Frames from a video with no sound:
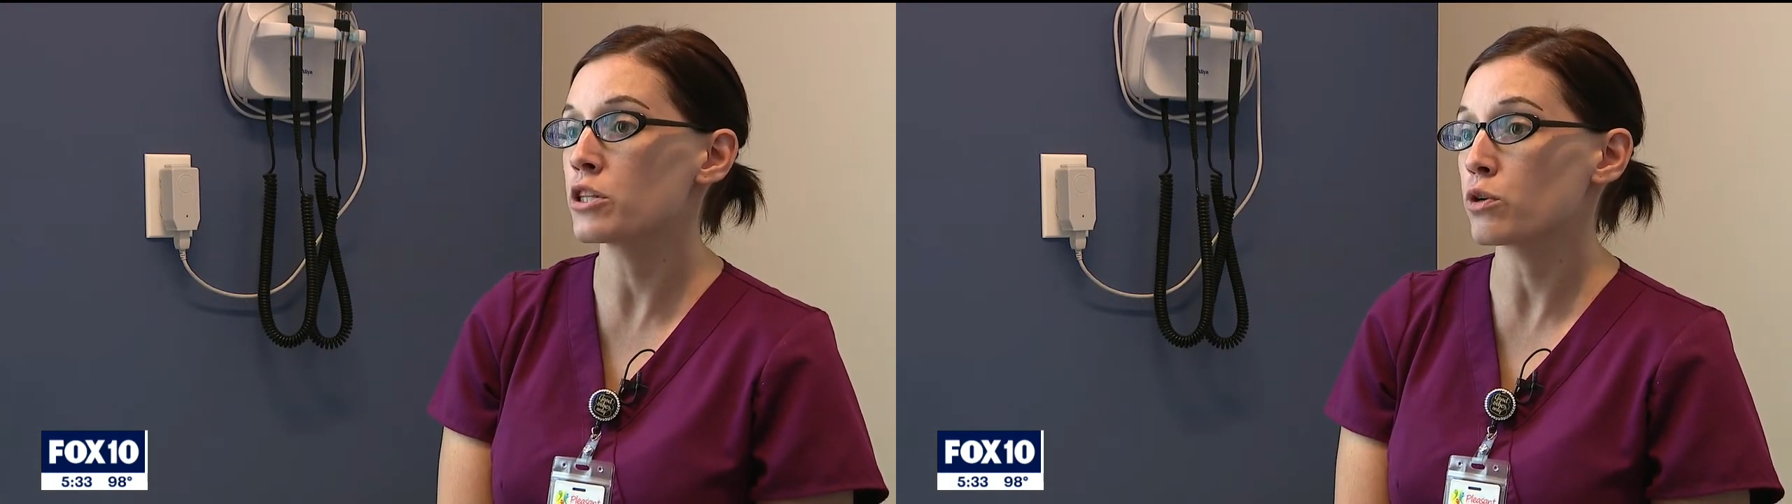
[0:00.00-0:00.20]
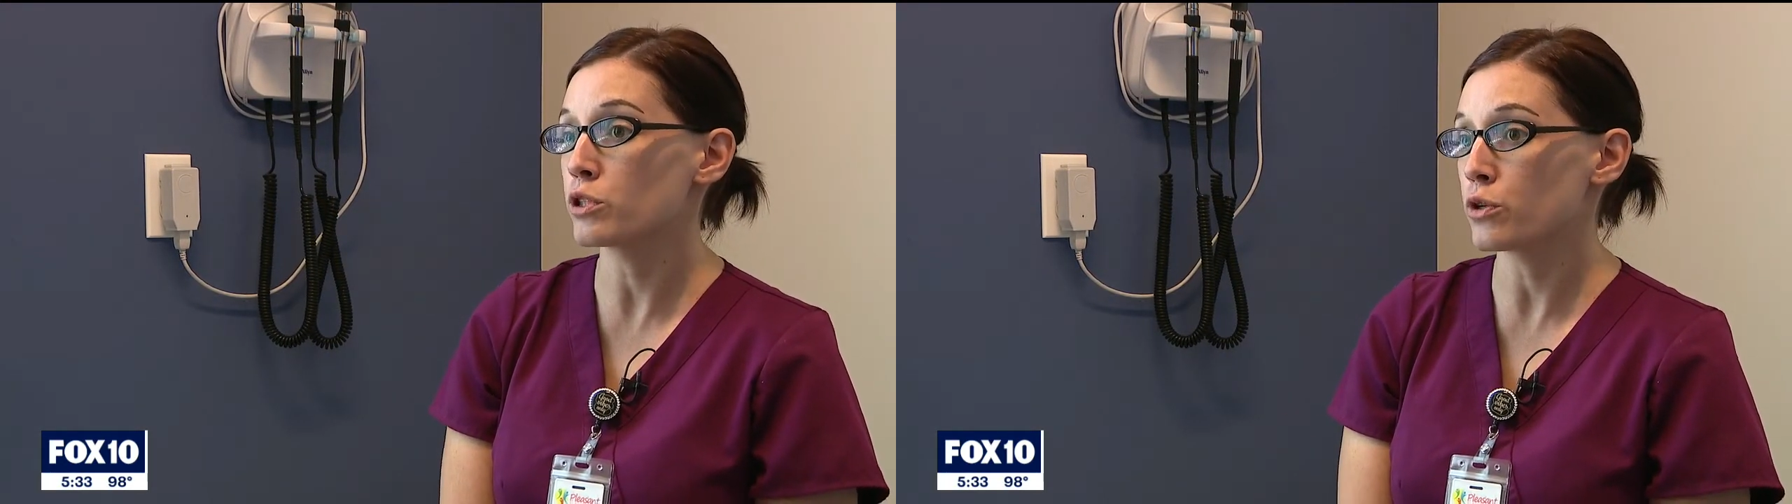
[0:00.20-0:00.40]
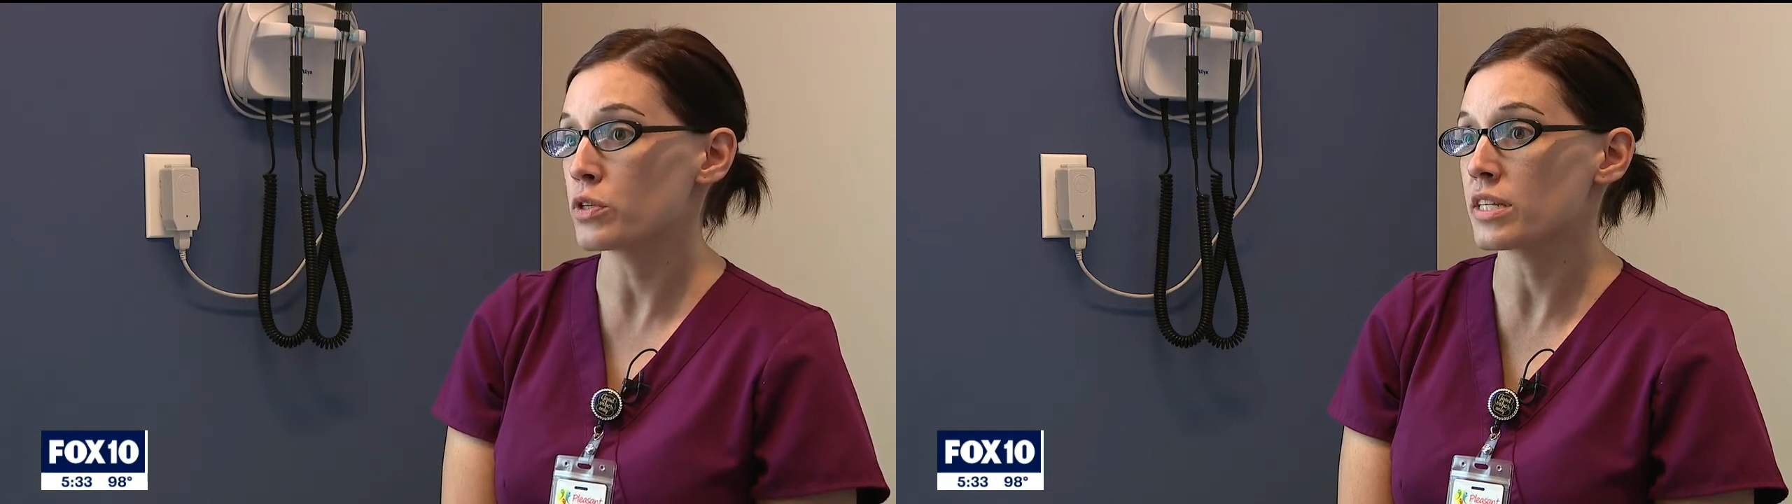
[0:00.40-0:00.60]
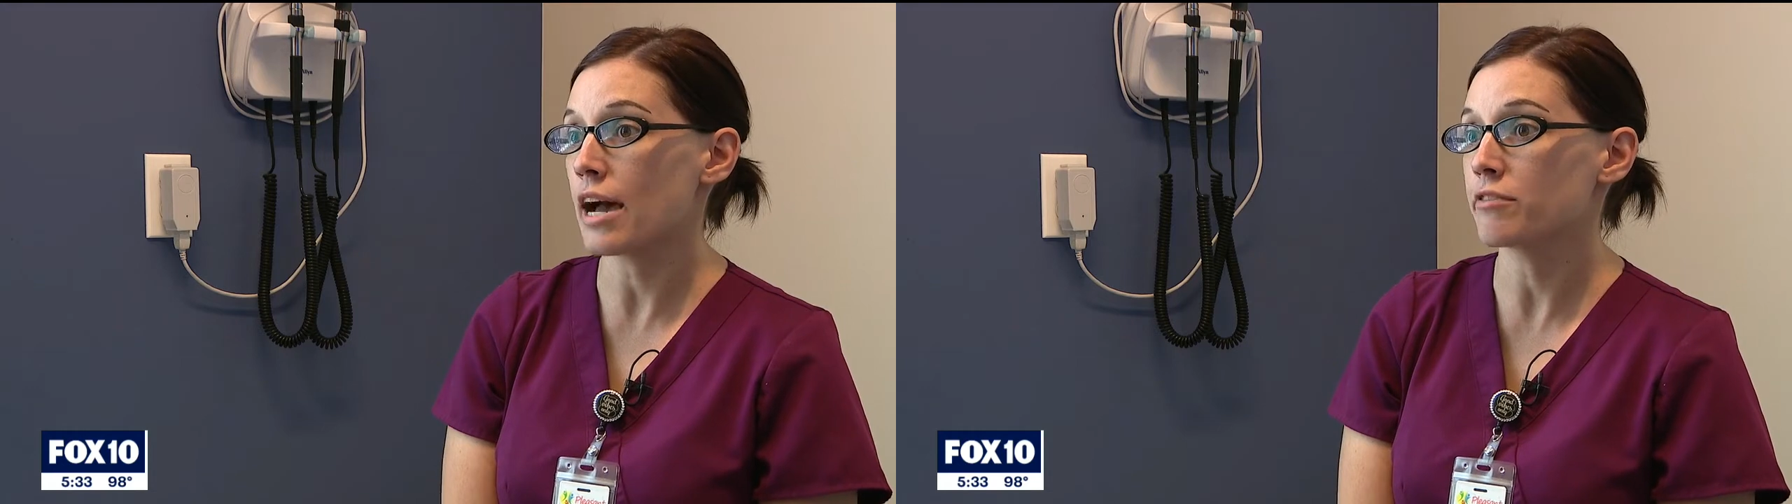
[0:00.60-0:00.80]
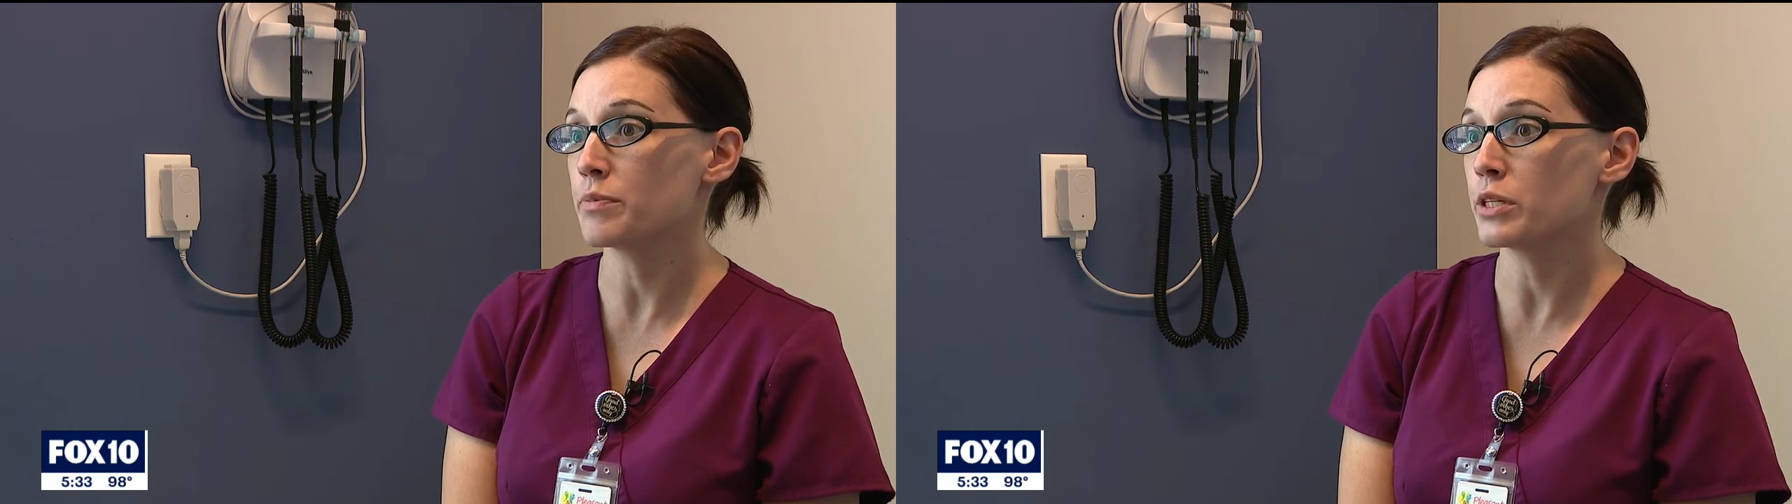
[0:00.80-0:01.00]
those doses
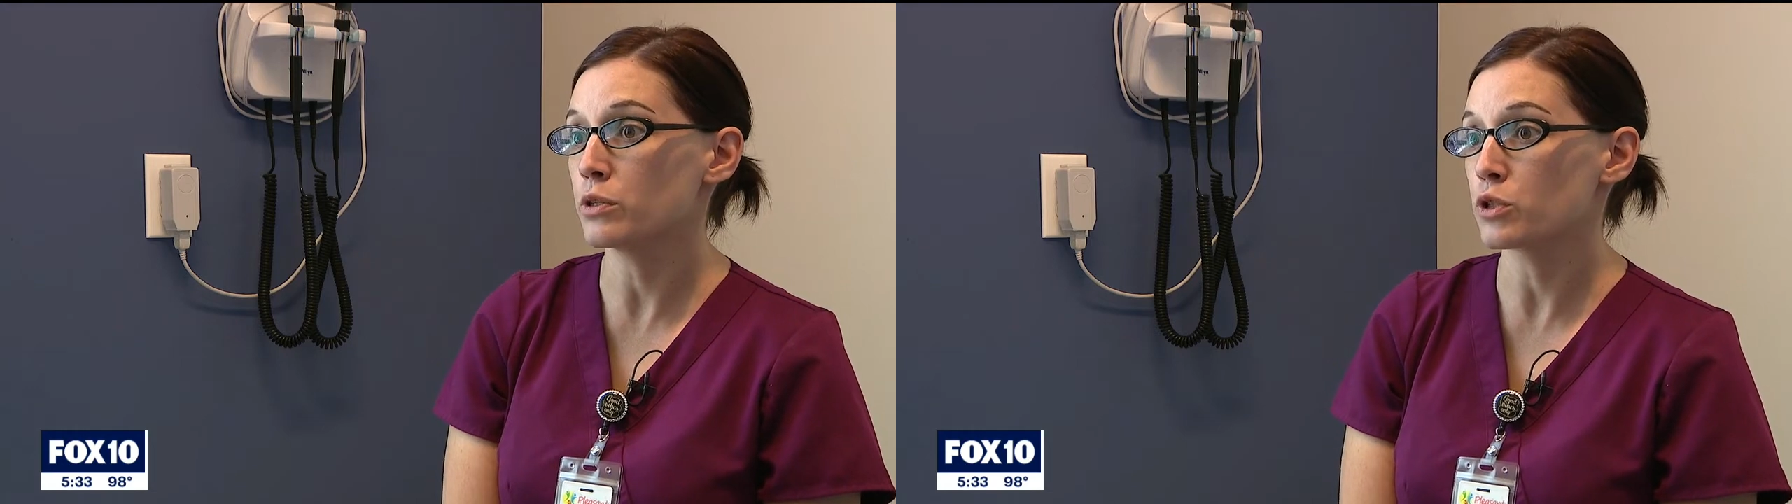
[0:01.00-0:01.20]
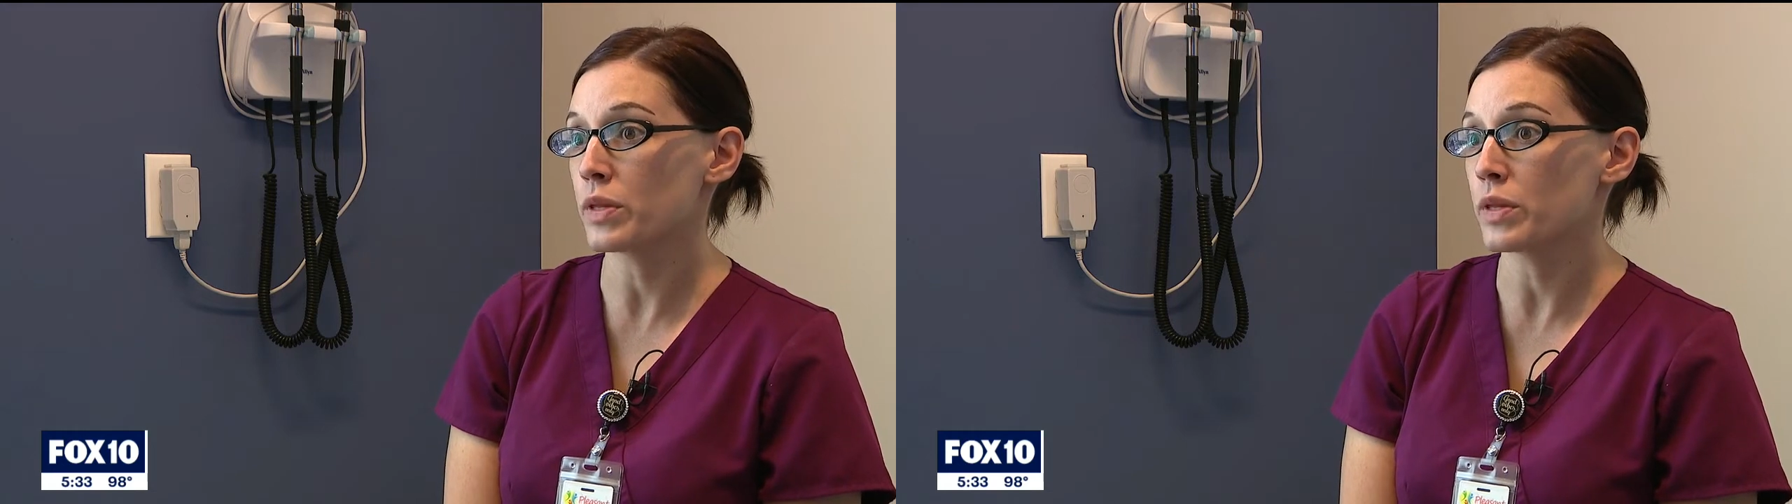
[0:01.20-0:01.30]
have to be used